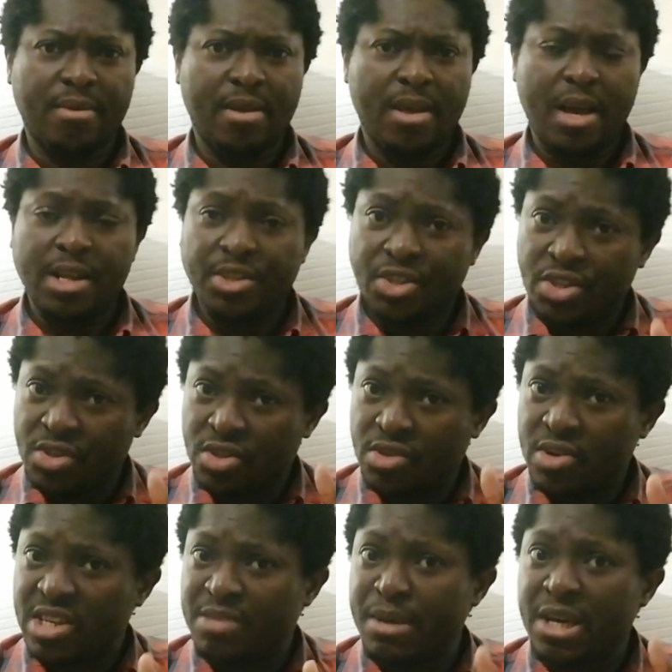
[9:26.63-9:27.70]
And Jesus
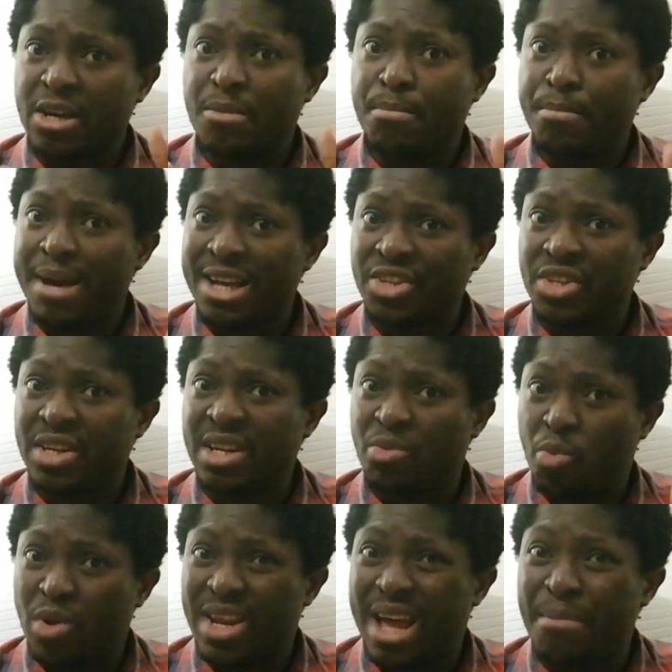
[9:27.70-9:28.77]
Christ being compassionate,
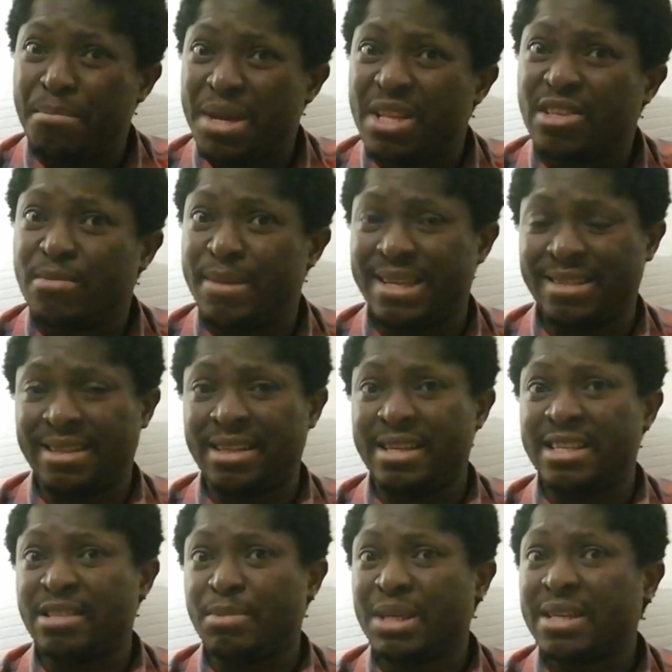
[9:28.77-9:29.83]
what that means basically
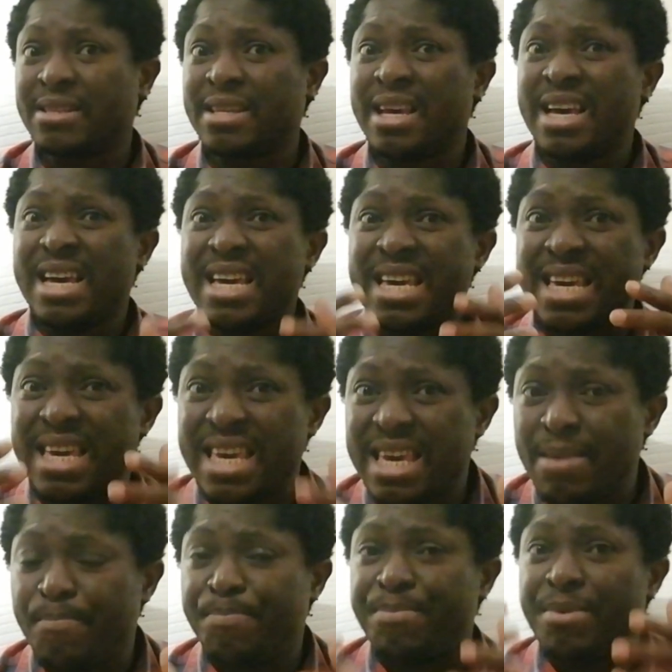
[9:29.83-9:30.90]
is because
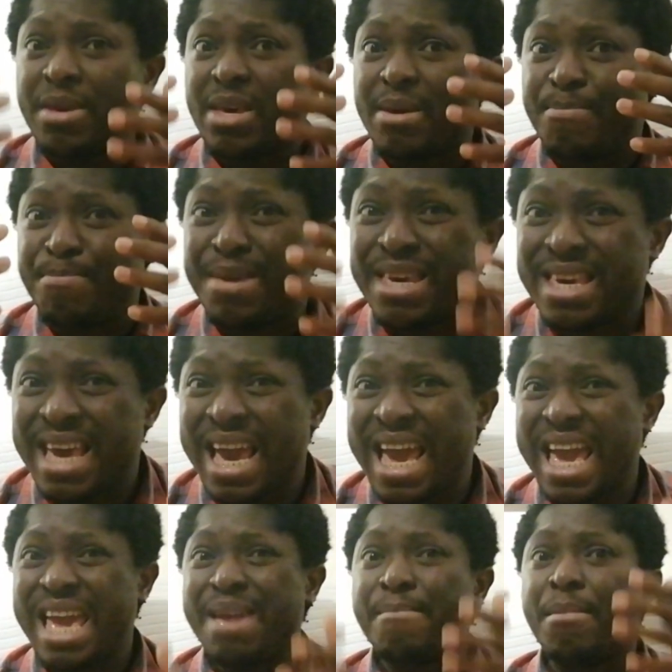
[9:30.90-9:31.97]
he
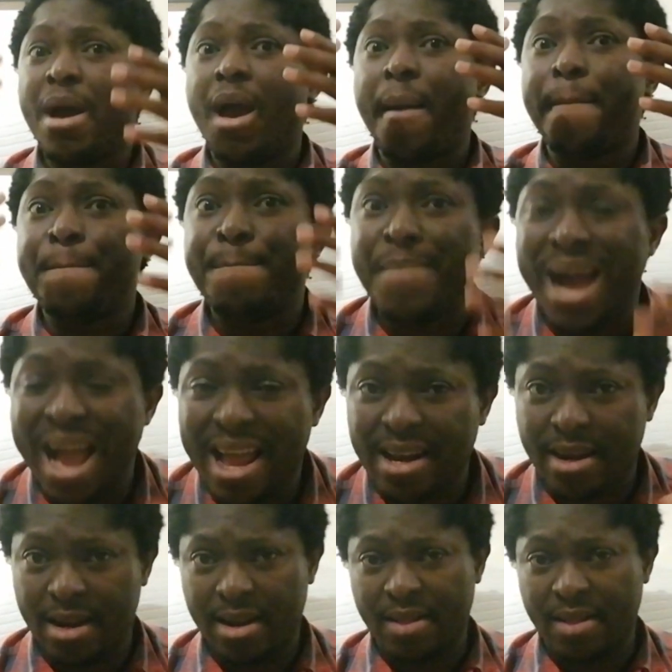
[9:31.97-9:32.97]
became man,